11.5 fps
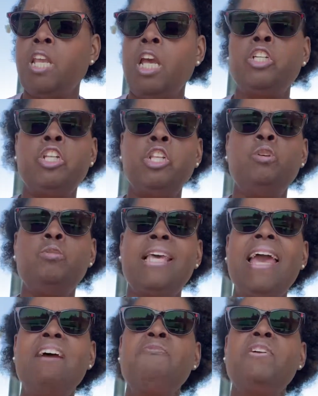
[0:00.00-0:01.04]
To lose
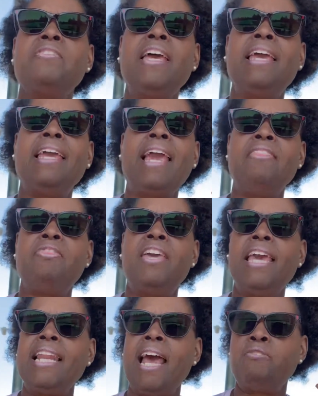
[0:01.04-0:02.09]
everything and
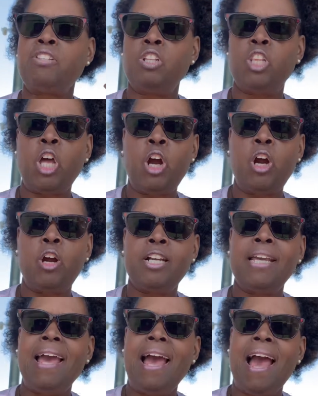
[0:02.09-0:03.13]
then have to learn
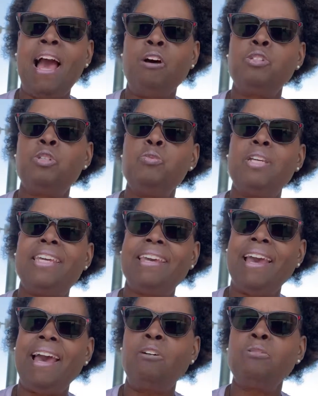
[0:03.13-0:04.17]
how to
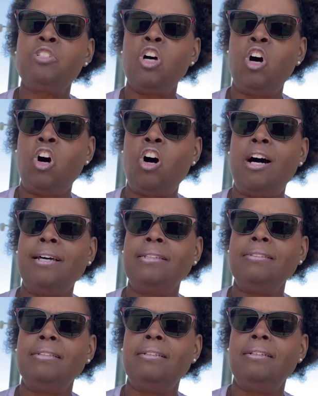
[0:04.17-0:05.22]
count on
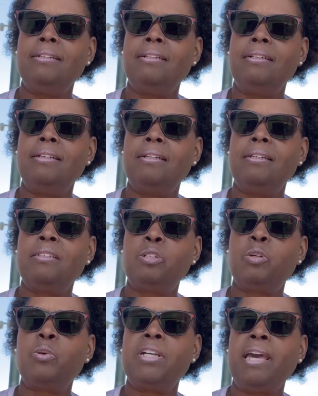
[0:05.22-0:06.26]
the
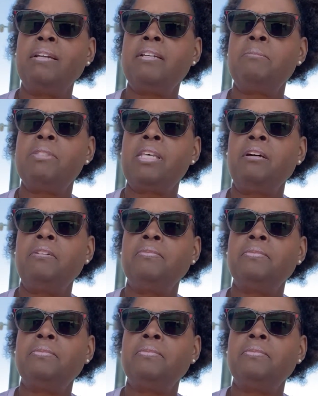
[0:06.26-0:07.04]
Creator Himself.